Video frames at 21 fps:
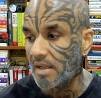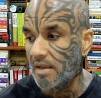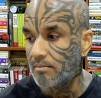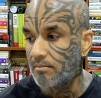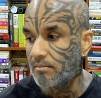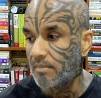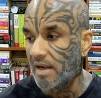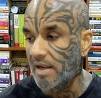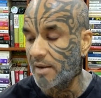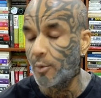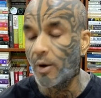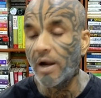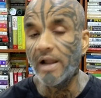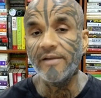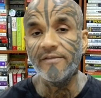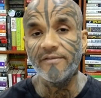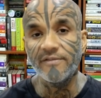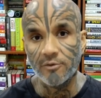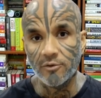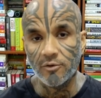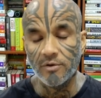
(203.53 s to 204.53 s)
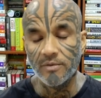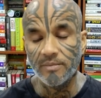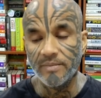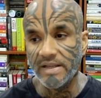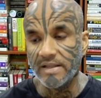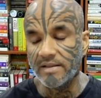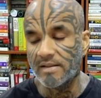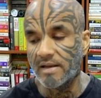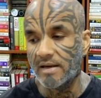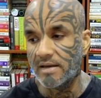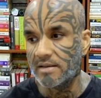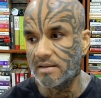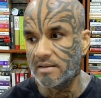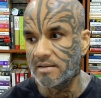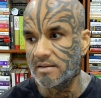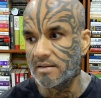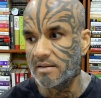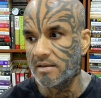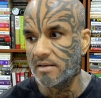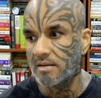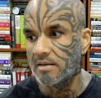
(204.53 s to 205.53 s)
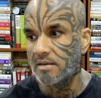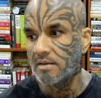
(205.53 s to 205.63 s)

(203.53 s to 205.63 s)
my wife told me that uh,